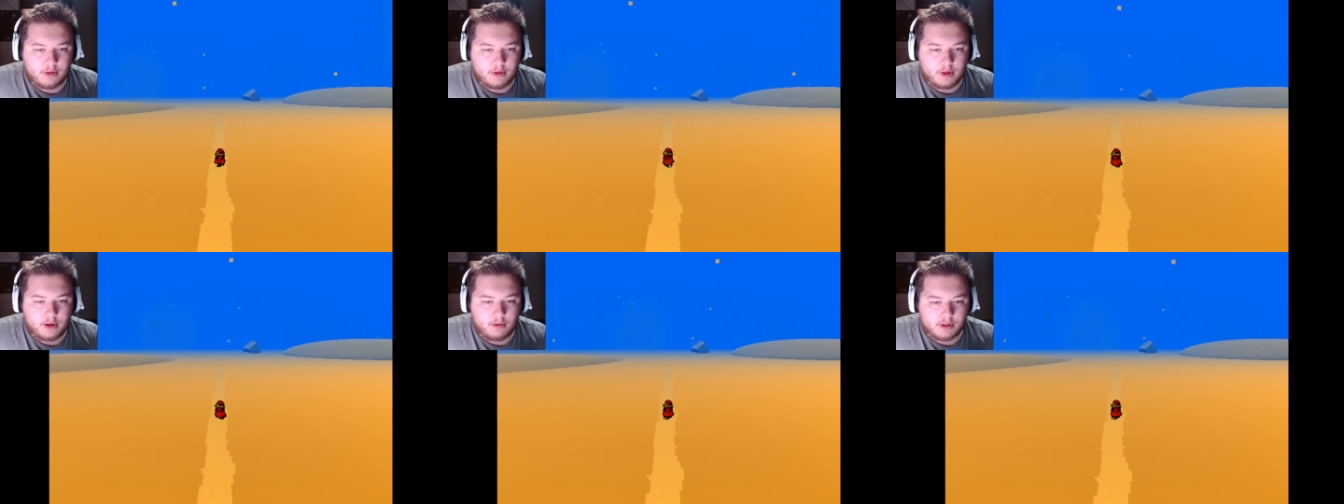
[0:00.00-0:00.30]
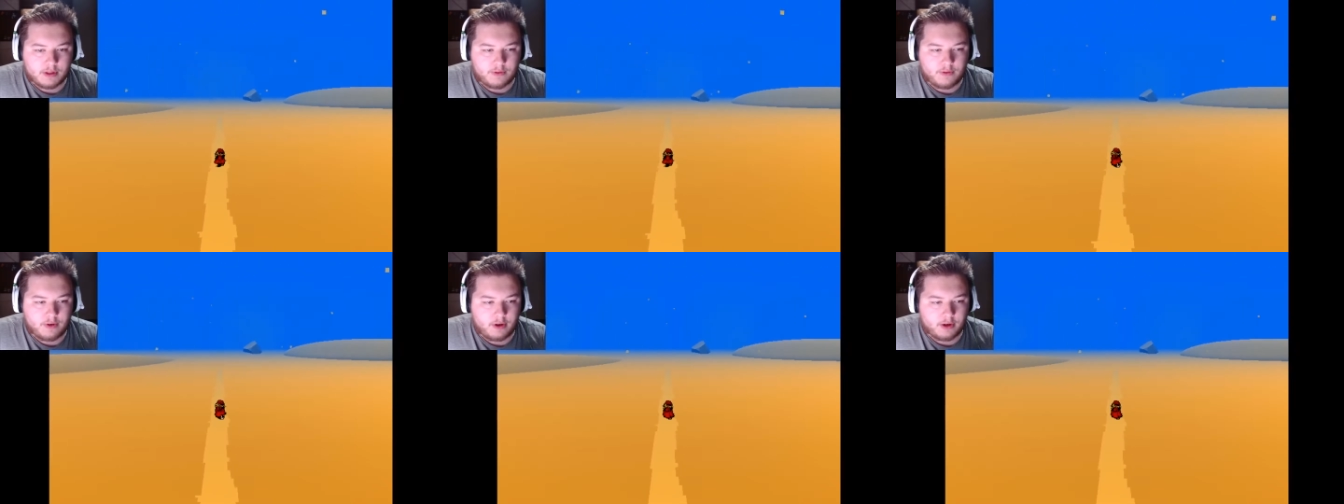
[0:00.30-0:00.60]
It
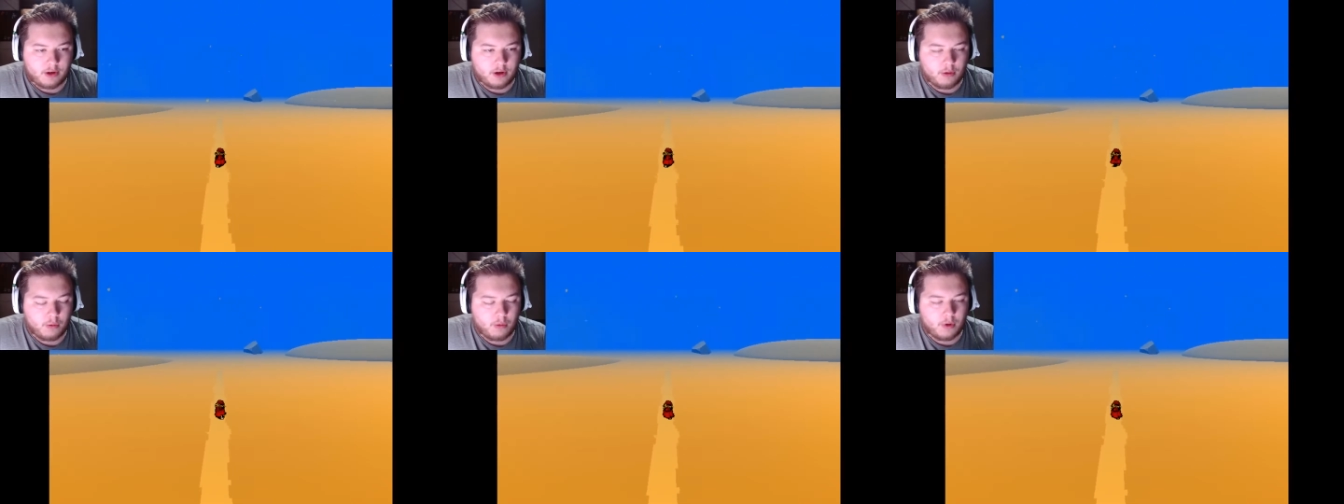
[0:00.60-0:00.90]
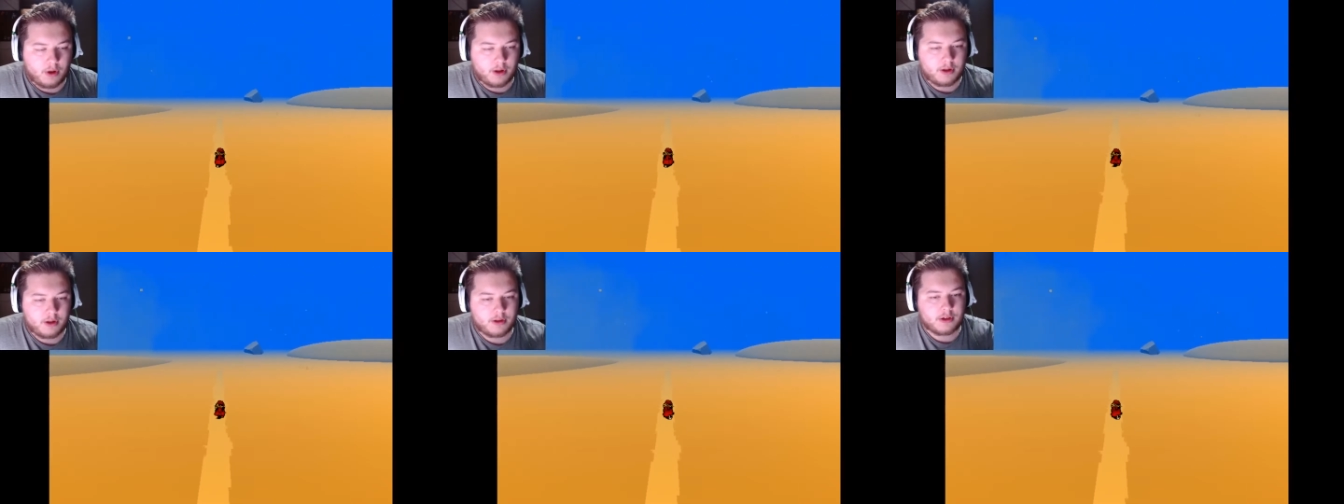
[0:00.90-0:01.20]
was a very good
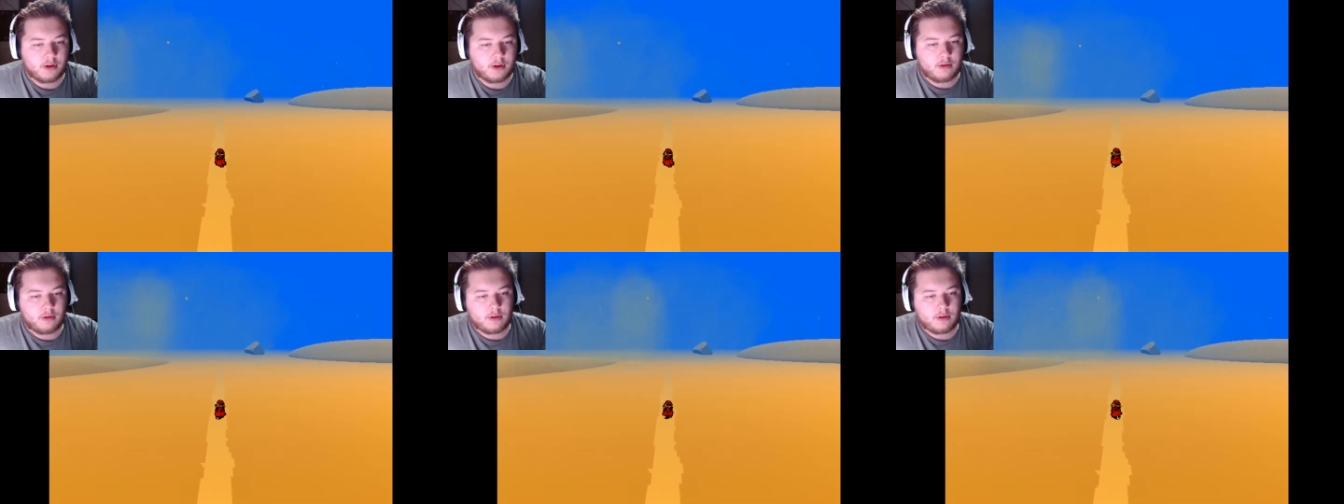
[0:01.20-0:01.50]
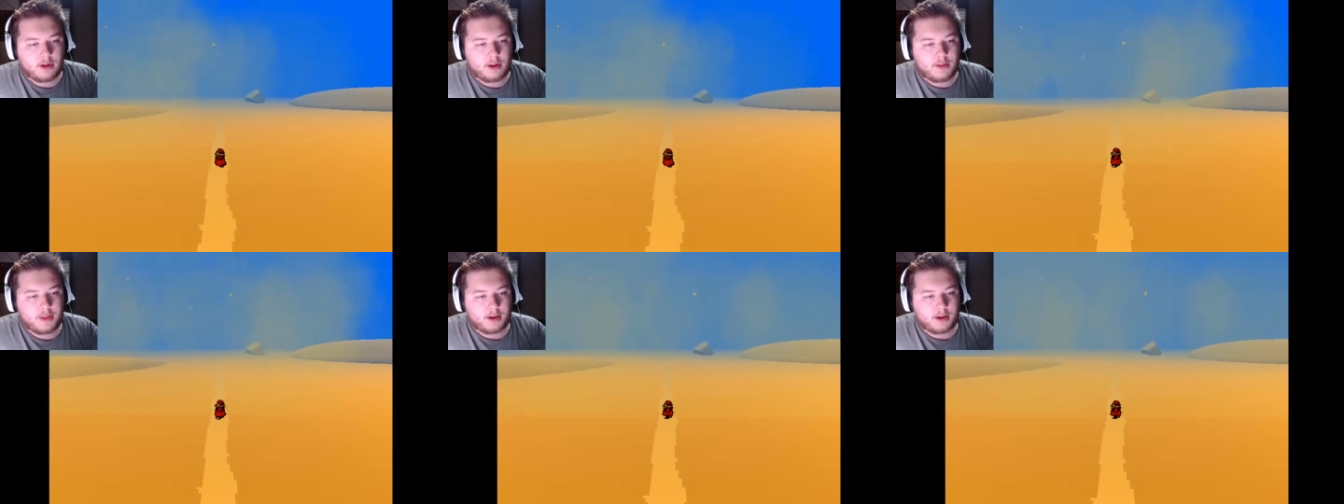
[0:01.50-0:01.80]
one, so
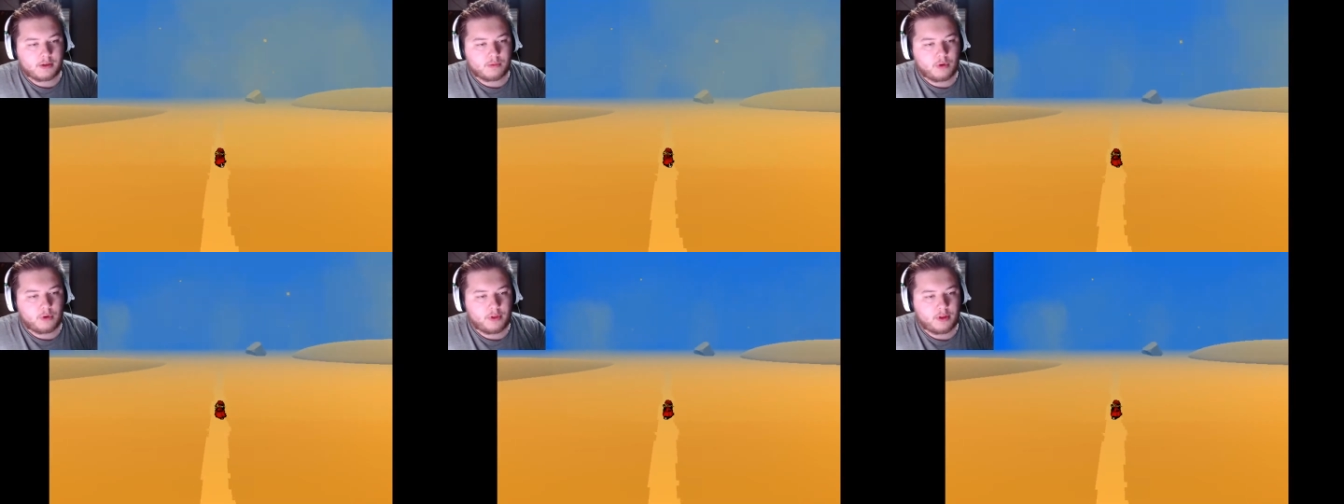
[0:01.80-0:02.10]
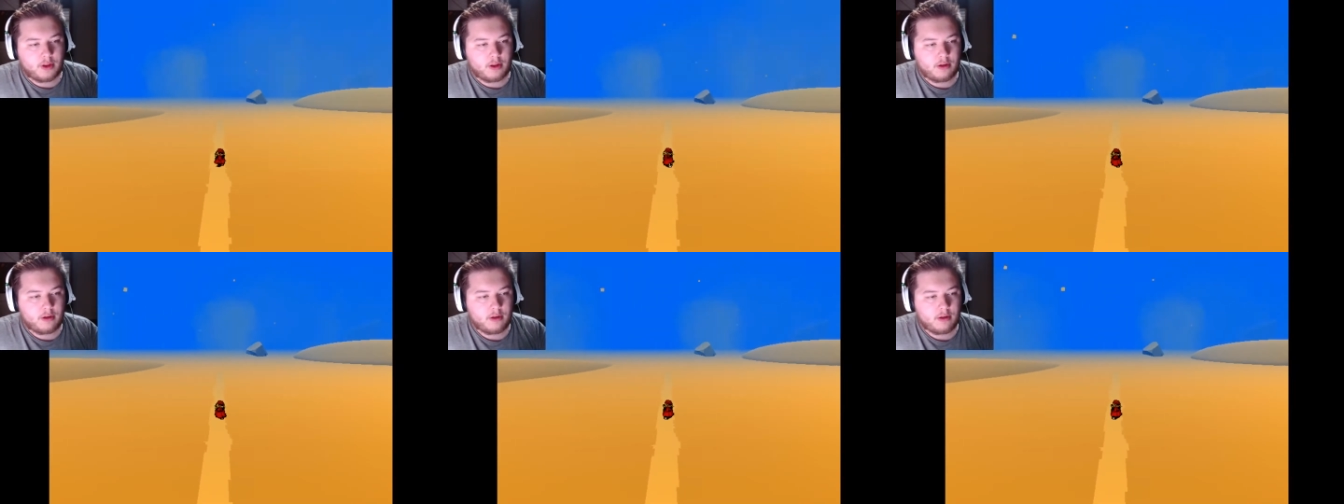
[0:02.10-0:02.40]
I think it was worth
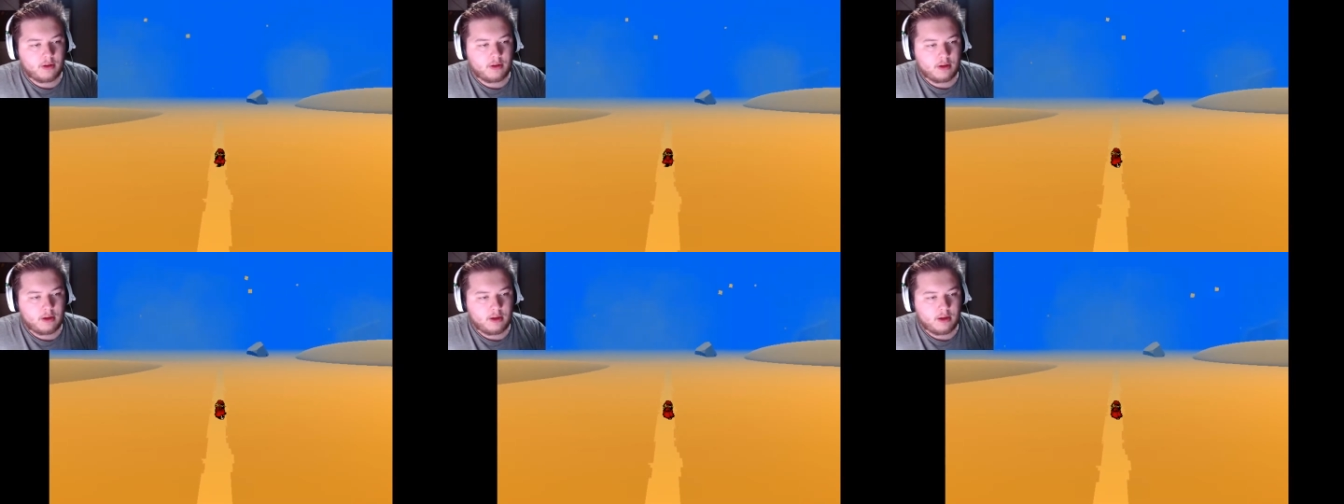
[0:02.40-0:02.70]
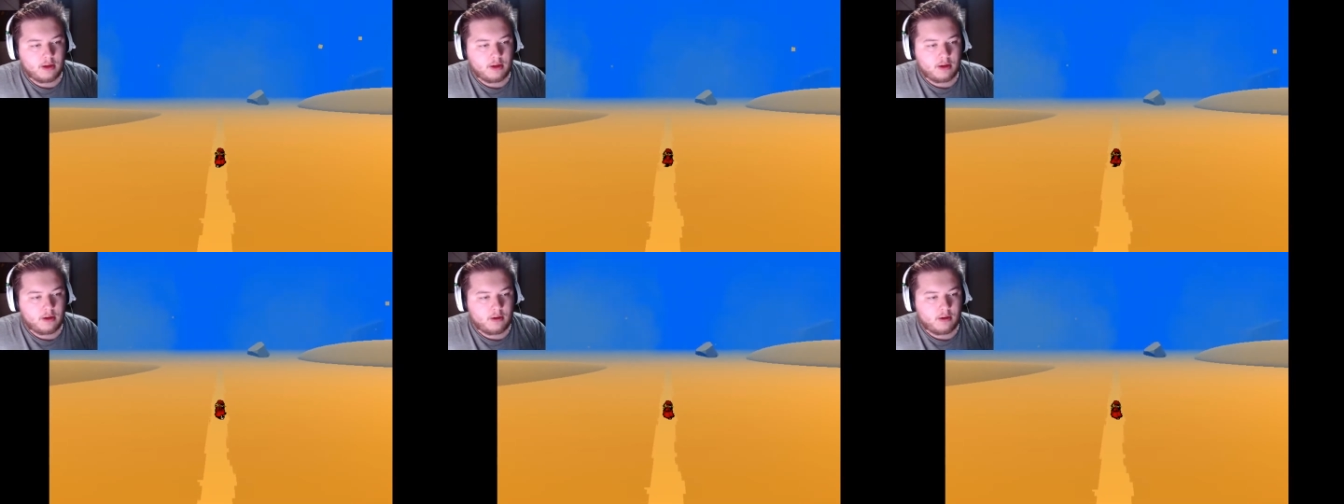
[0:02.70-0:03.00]
it.
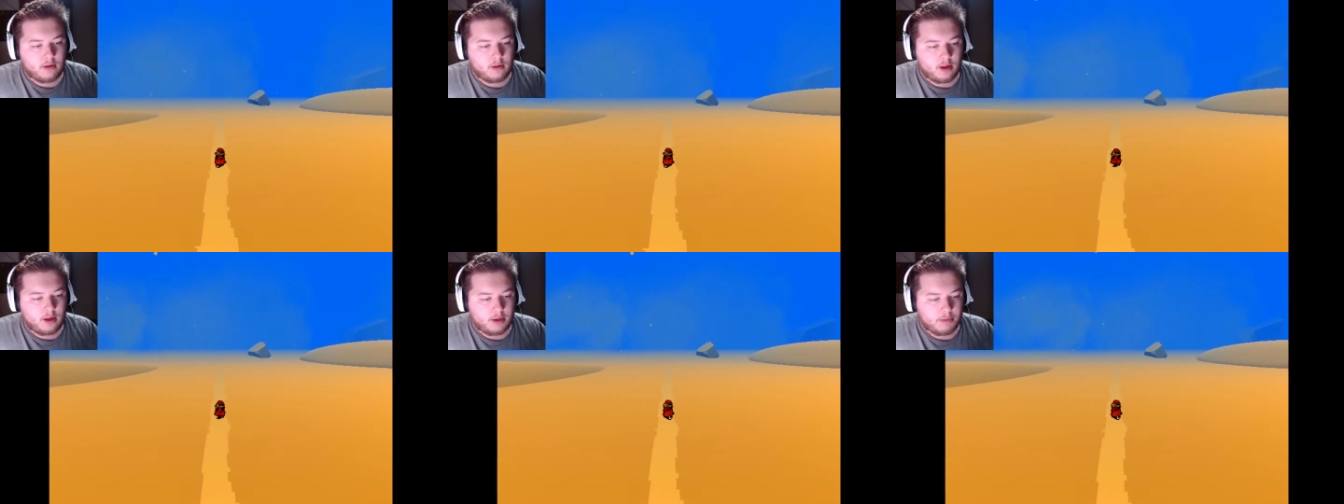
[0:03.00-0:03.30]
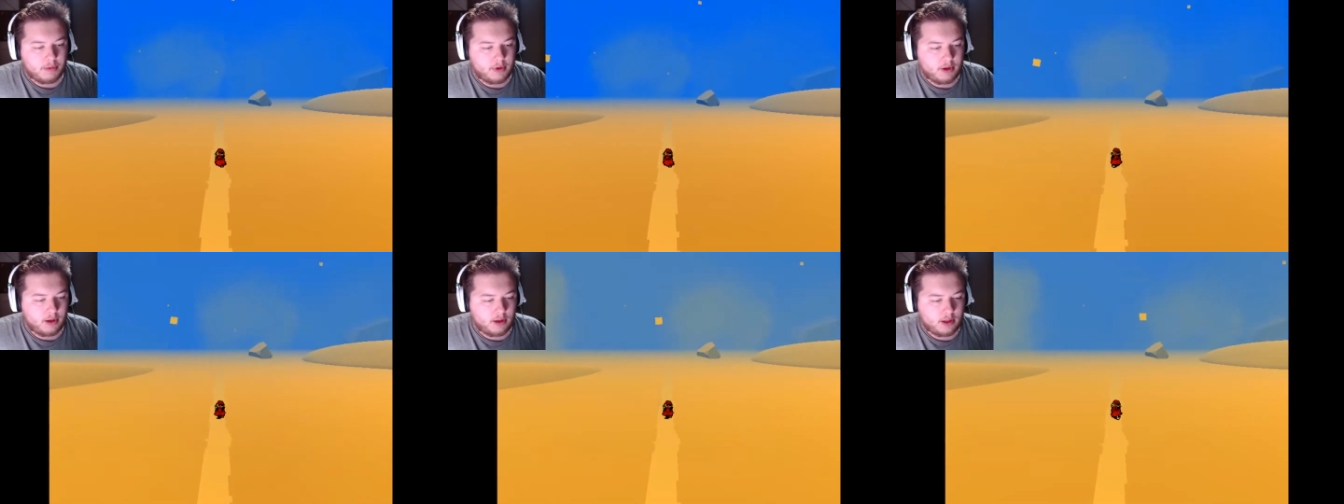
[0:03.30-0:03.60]
A on a
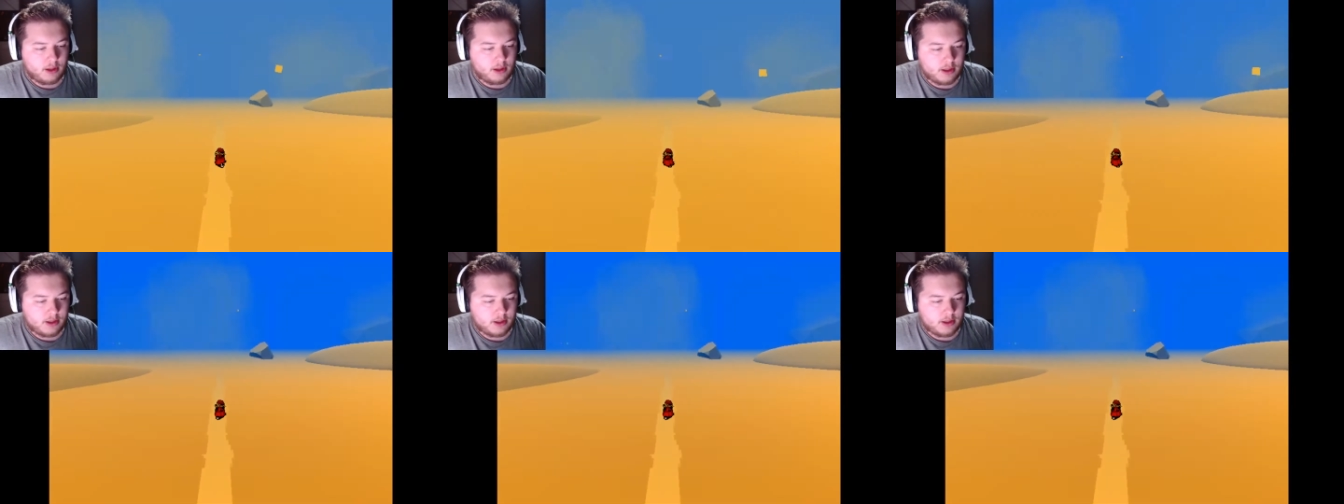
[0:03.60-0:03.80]
minute.